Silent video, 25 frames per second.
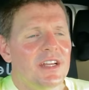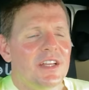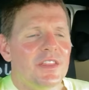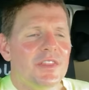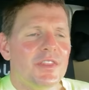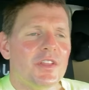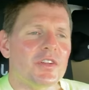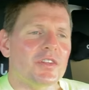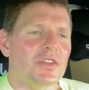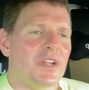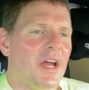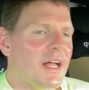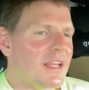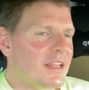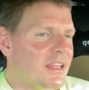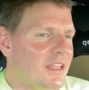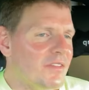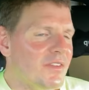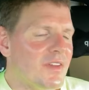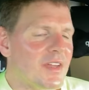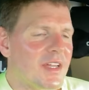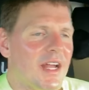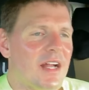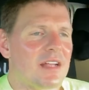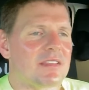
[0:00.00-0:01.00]
They're not
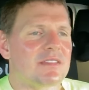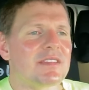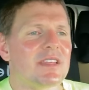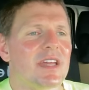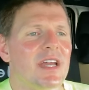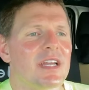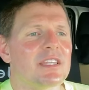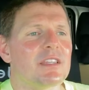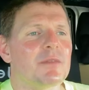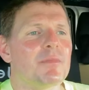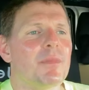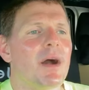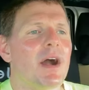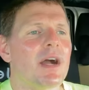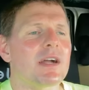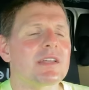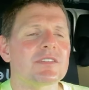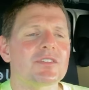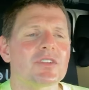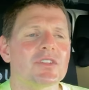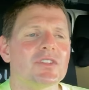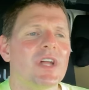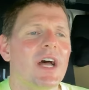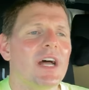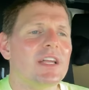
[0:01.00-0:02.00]
living outside the box.
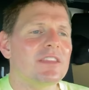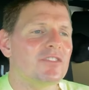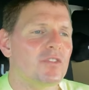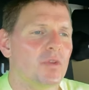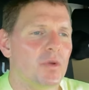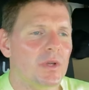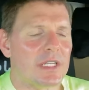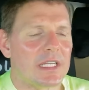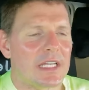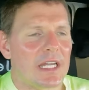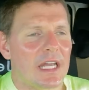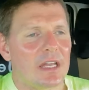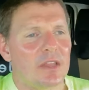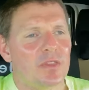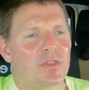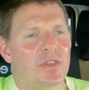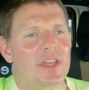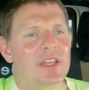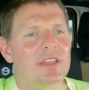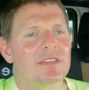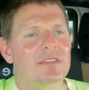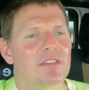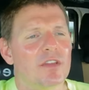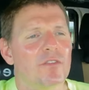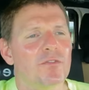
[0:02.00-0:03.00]
They're not doing
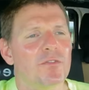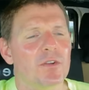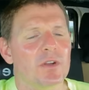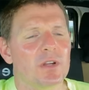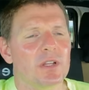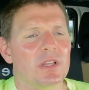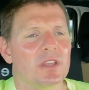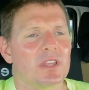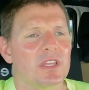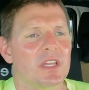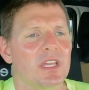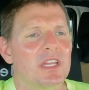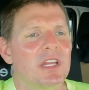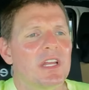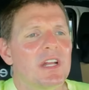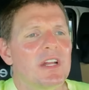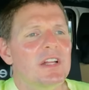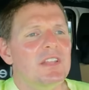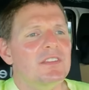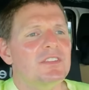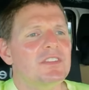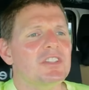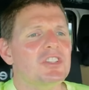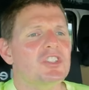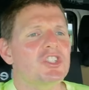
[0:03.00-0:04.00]
anything differently
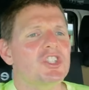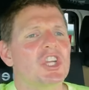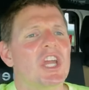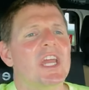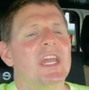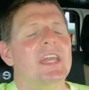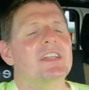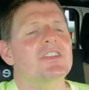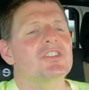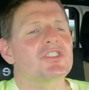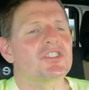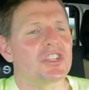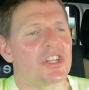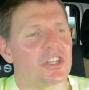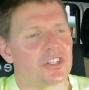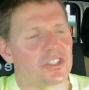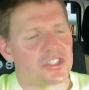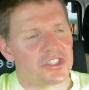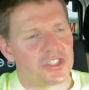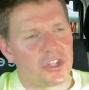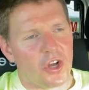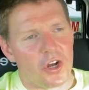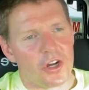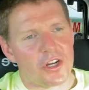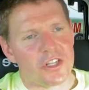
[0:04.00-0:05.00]
to change their
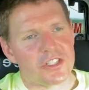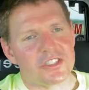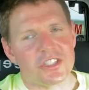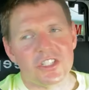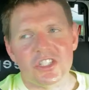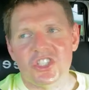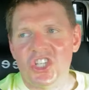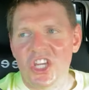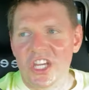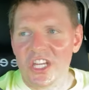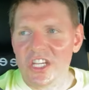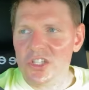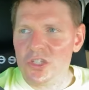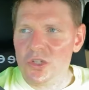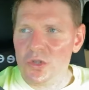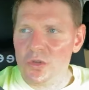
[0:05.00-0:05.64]
stars, to change who